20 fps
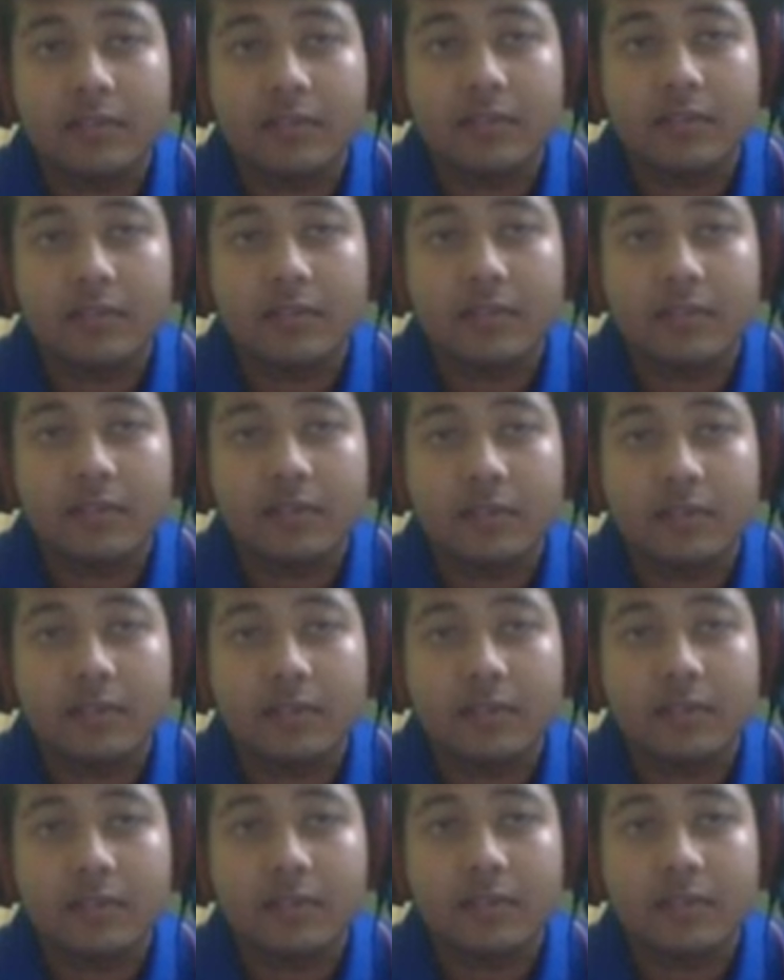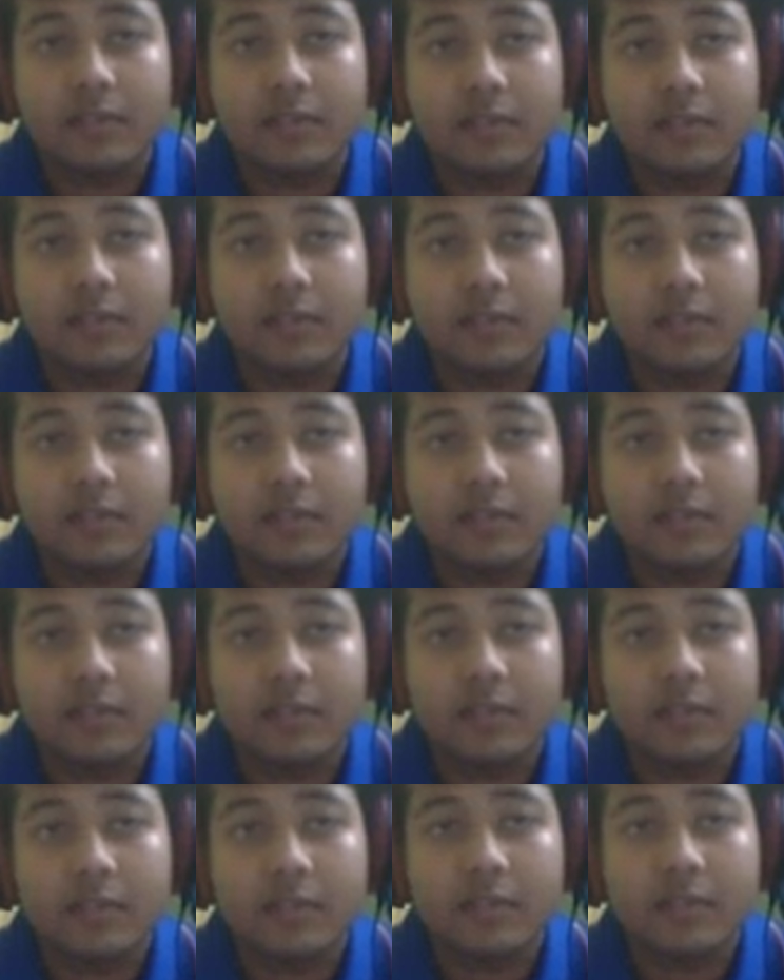
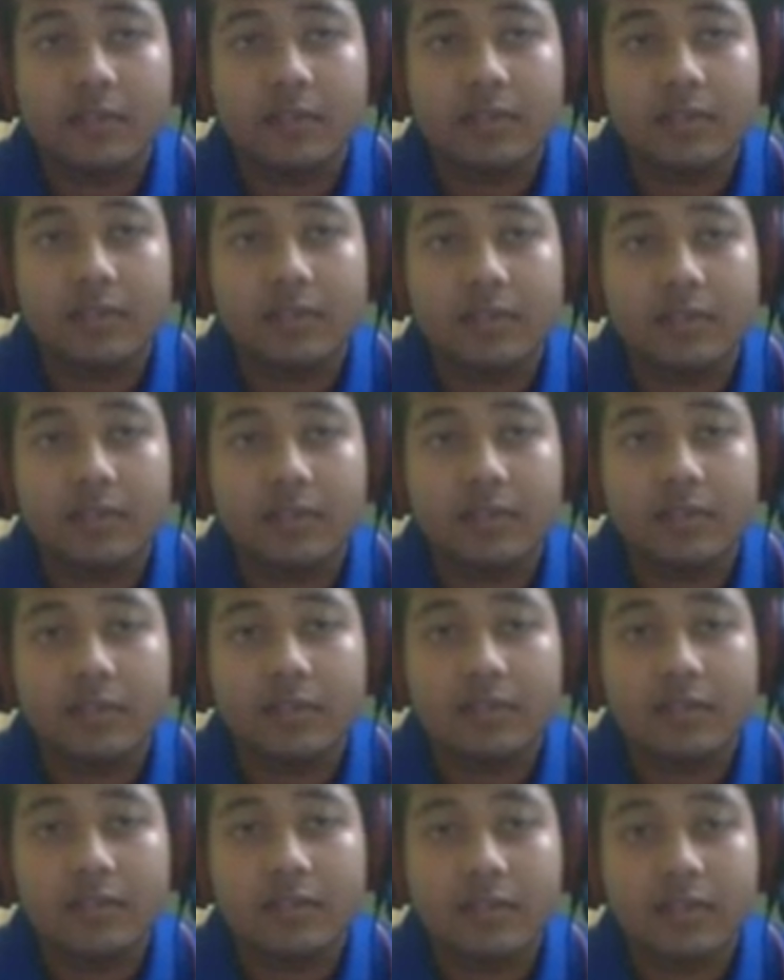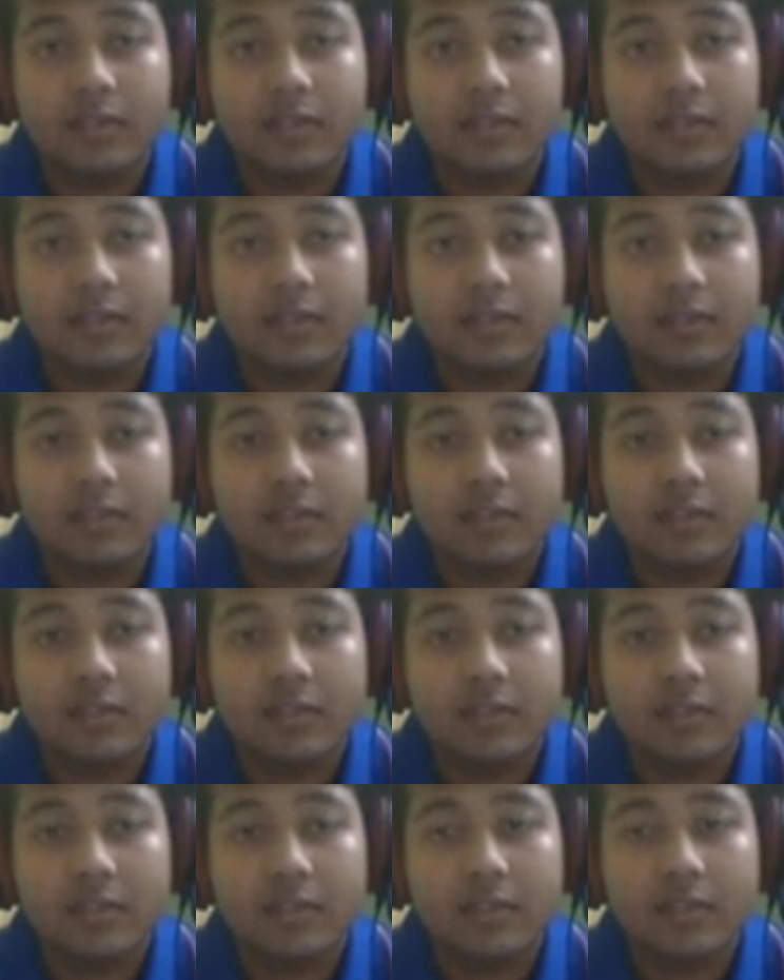
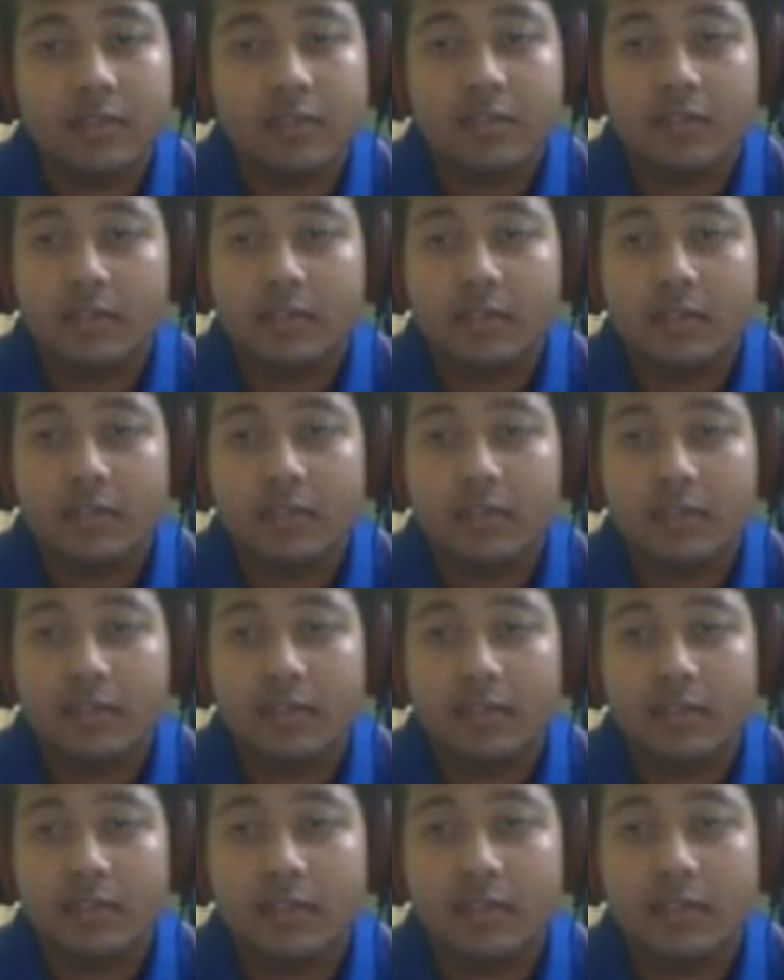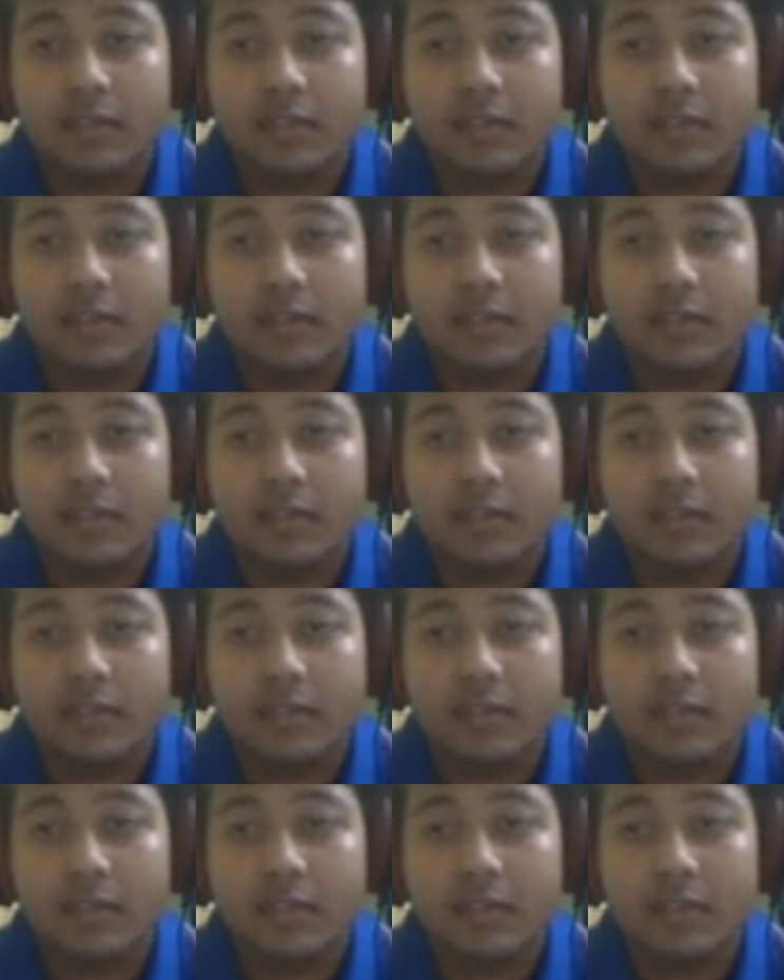[no speech]